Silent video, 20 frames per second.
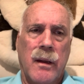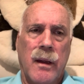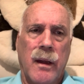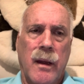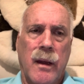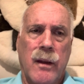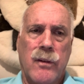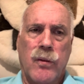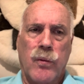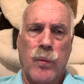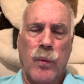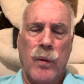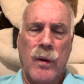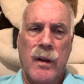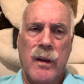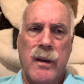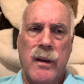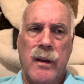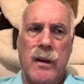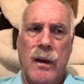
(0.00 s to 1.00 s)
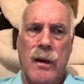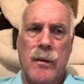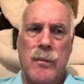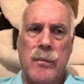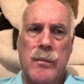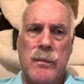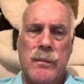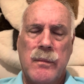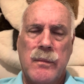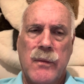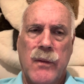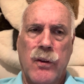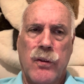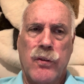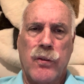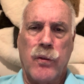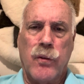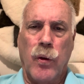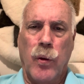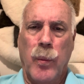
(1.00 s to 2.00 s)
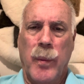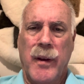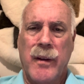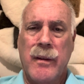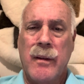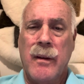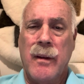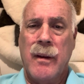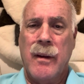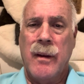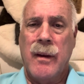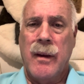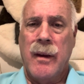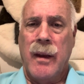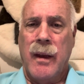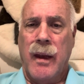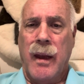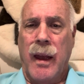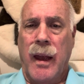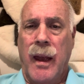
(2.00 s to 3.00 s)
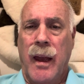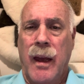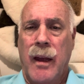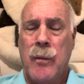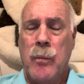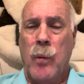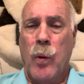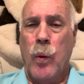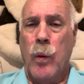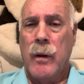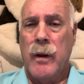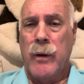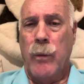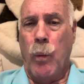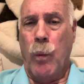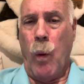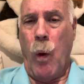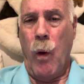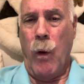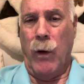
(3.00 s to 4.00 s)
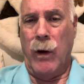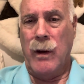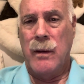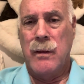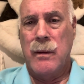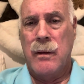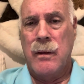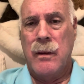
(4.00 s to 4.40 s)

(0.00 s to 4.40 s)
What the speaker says: it's really disturbing and morally wrong.